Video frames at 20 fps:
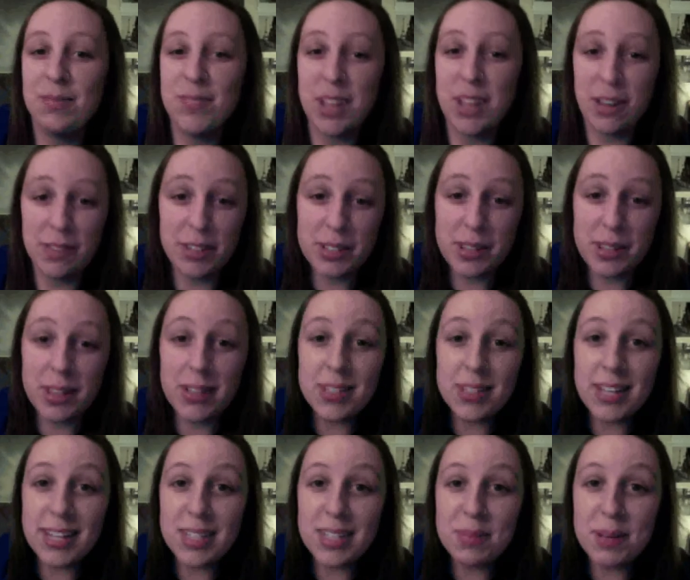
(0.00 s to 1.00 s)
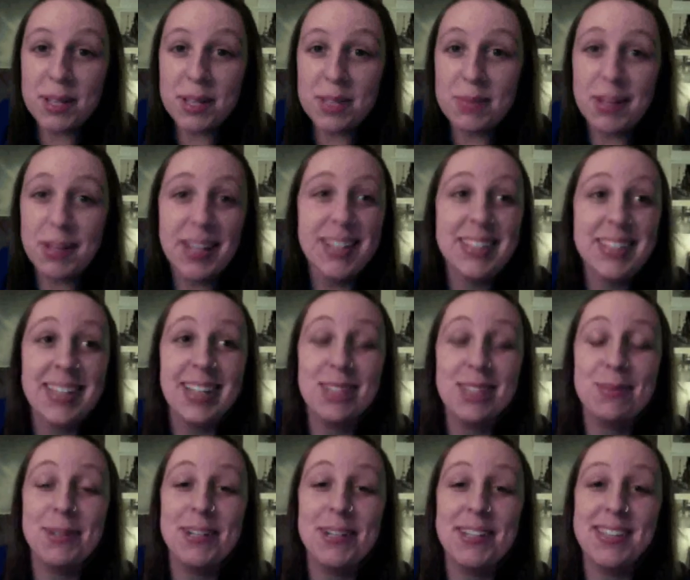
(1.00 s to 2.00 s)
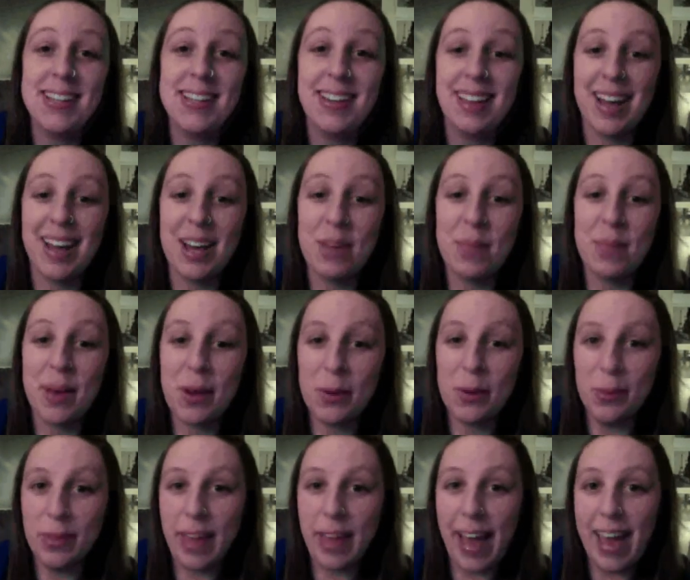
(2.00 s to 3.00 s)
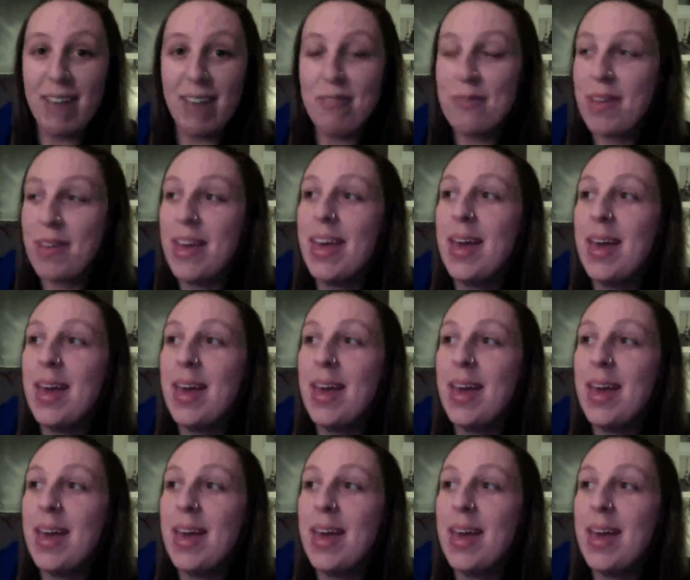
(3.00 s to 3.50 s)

delve into those aspects because I experienced it a lot in my own life.